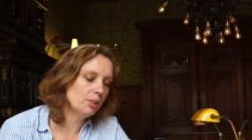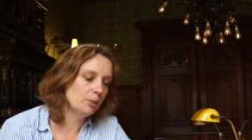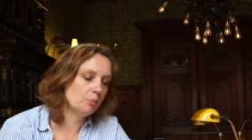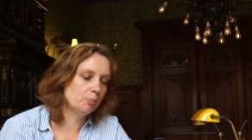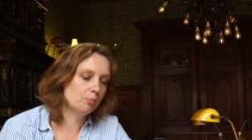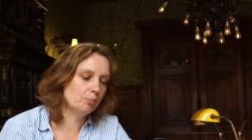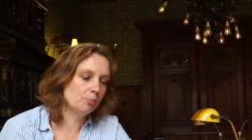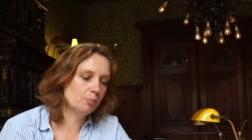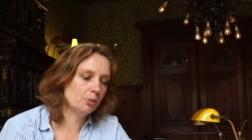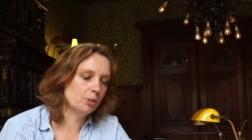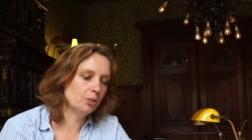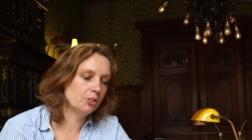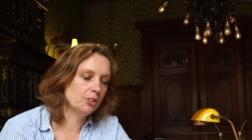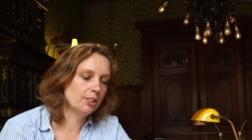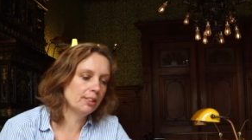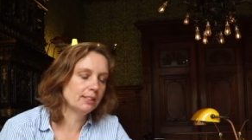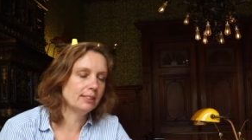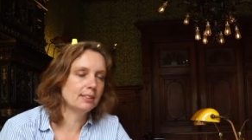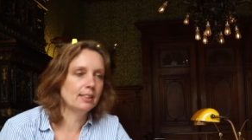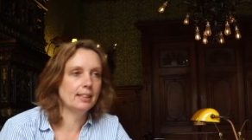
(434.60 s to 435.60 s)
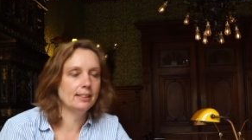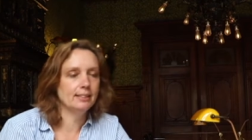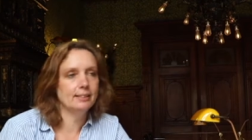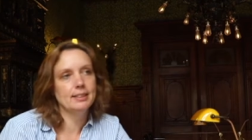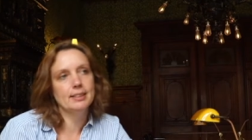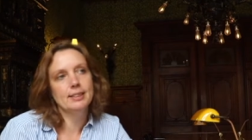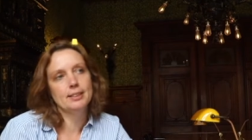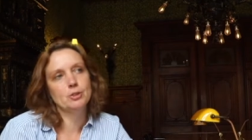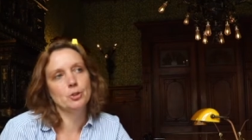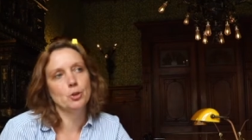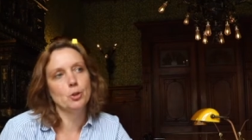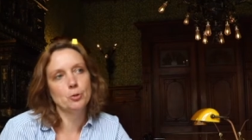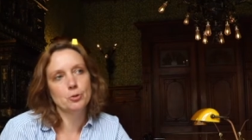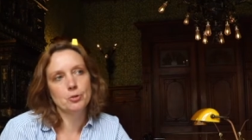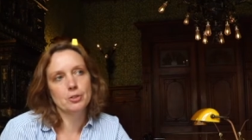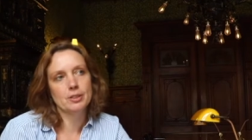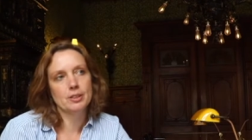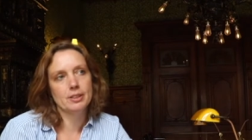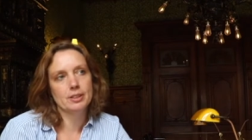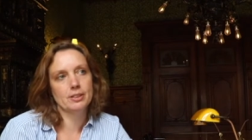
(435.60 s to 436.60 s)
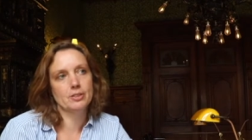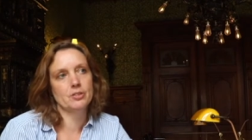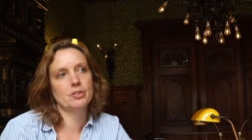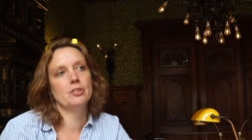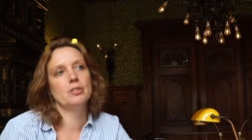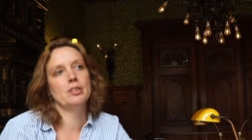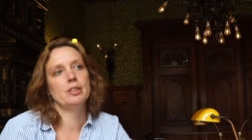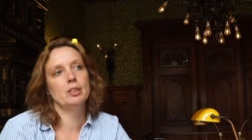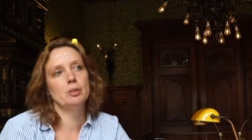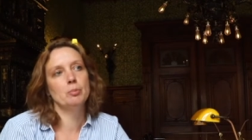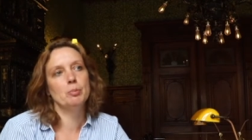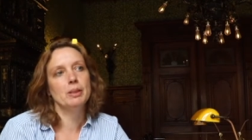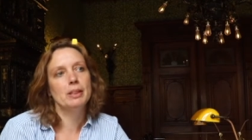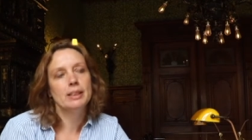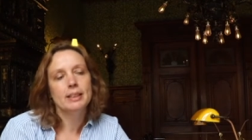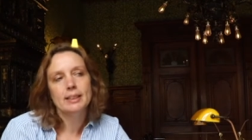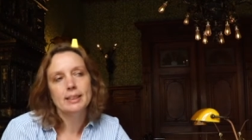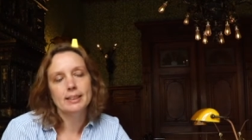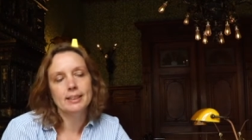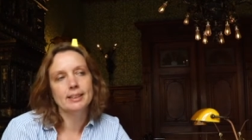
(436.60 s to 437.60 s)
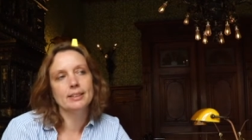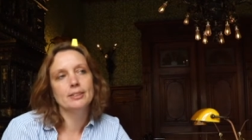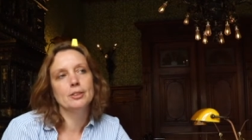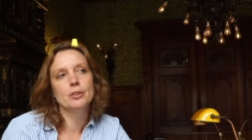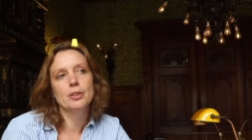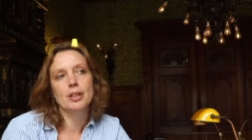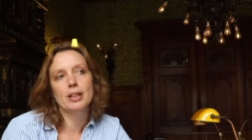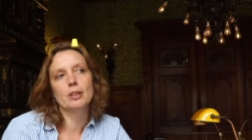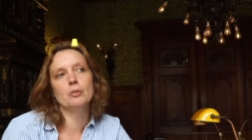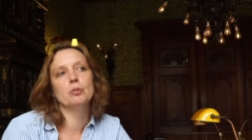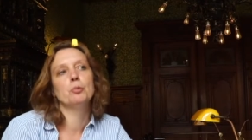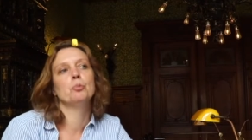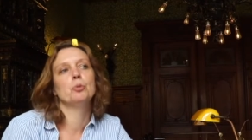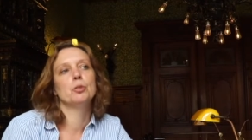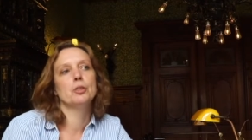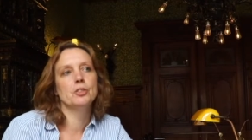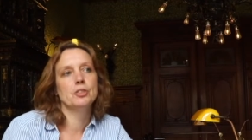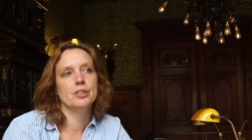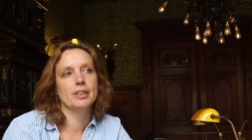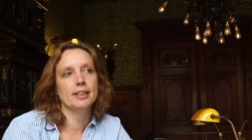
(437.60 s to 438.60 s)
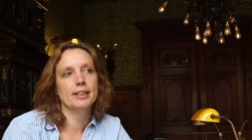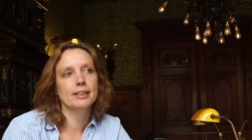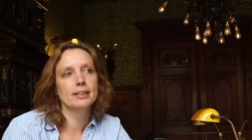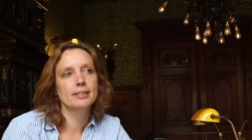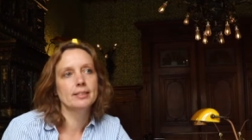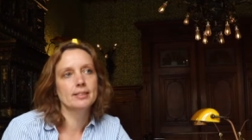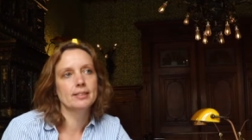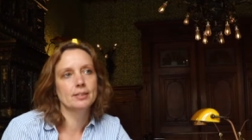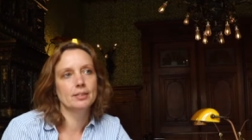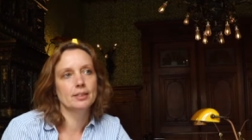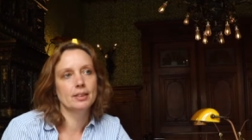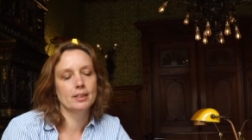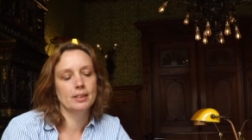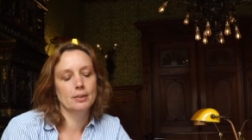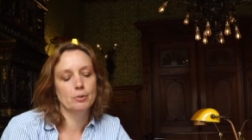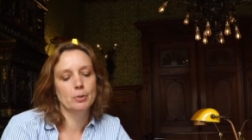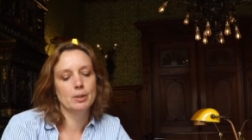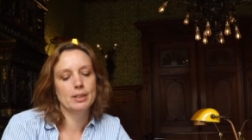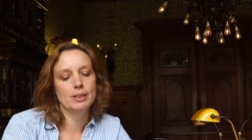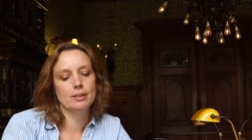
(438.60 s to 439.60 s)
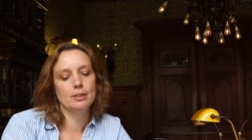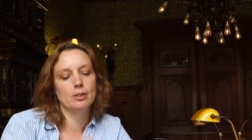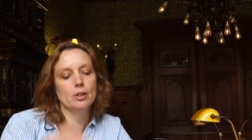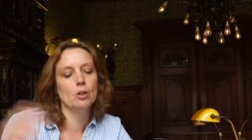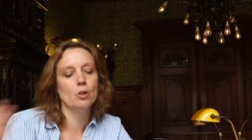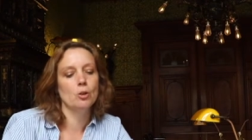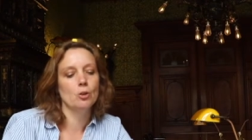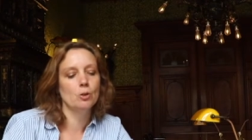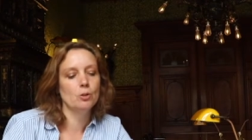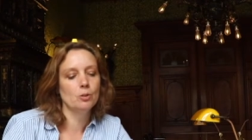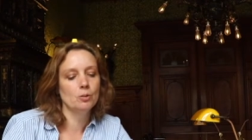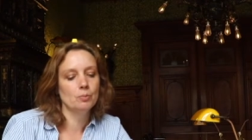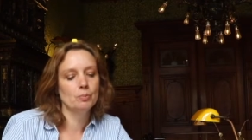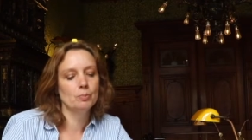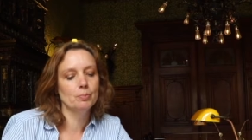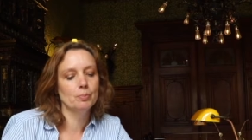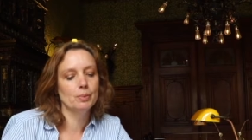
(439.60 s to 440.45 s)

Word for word: with projects like these often is that in the beginning you have a project with a goal,